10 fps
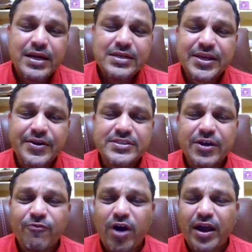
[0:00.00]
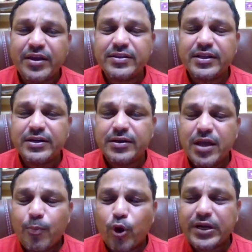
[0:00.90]
That's the reason why
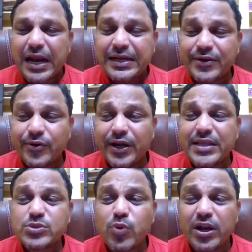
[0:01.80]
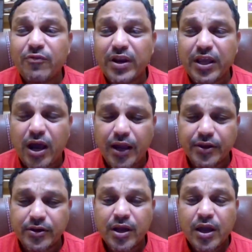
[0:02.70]
the mortality rate is very, very
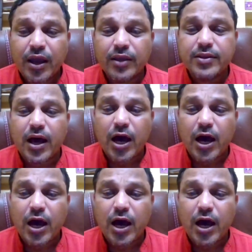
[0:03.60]
higher in